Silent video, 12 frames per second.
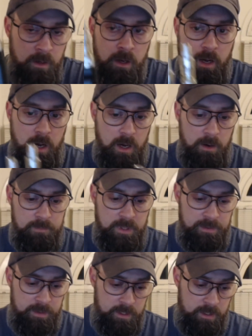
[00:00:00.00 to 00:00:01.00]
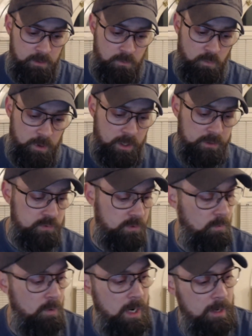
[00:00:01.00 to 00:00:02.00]
Than the 100
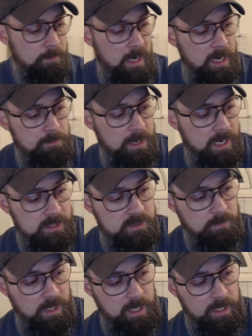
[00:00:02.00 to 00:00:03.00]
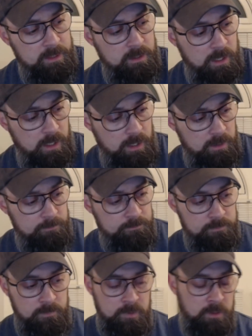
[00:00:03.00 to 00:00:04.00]
watt mod box by
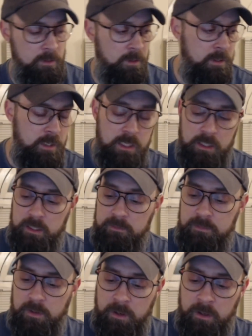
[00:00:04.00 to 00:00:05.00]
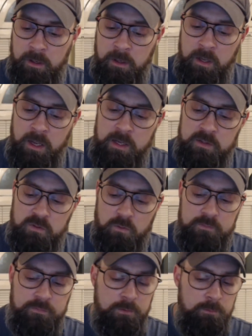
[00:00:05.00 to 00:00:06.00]
eLeaf there. So
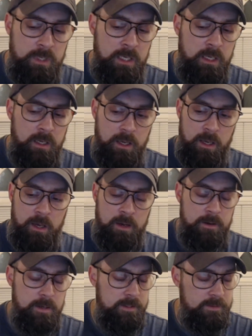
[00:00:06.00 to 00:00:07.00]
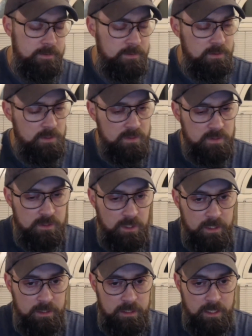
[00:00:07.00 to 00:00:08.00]
for me, it's just
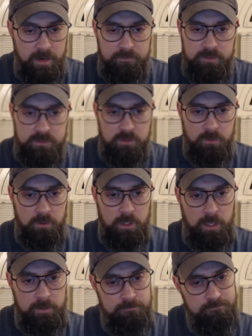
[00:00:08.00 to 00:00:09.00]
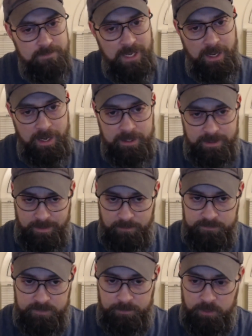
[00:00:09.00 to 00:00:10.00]
slightly ever so, not
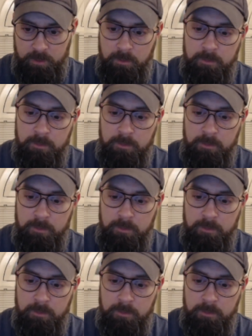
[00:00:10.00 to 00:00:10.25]
uncomfortable,